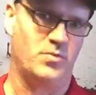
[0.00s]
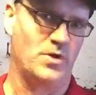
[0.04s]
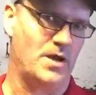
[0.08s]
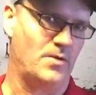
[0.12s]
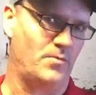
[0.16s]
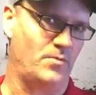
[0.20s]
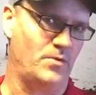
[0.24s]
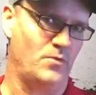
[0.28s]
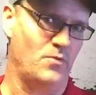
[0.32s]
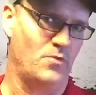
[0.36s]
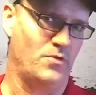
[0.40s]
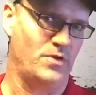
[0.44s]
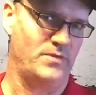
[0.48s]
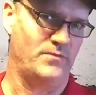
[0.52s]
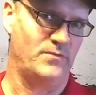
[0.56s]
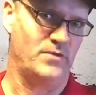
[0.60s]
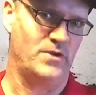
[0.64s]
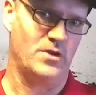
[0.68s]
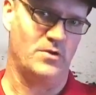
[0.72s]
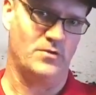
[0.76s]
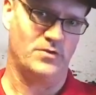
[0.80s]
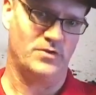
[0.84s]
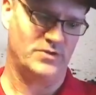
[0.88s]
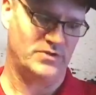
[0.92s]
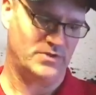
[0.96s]
probably won't even
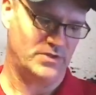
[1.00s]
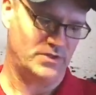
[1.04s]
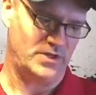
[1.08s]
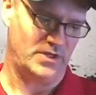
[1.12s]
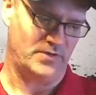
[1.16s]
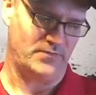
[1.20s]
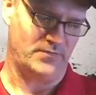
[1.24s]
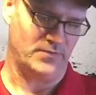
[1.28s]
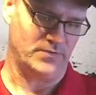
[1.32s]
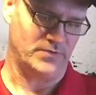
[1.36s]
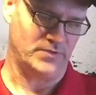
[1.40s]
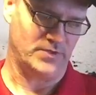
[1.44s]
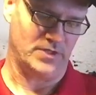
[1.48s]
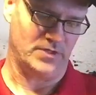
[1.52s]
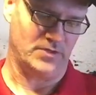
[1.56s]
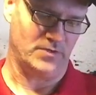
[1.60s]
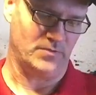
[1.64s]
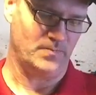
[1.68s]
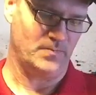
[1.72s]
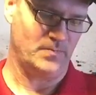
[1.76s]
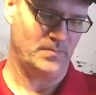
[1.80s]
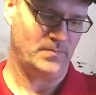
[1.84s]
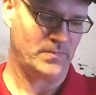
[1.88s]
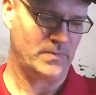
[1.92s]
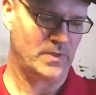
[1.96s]
notice the difference in them.